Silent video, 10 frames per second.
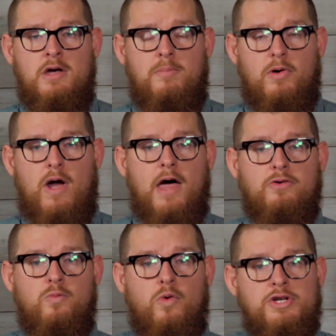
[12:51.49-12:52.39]
But
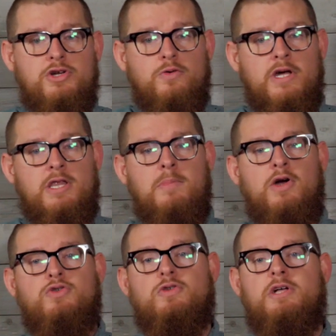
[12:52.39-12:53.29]
rather, once you're in the
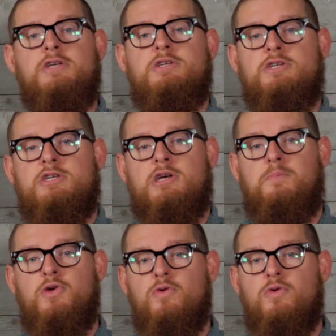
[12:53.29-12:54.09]
marriage relationship,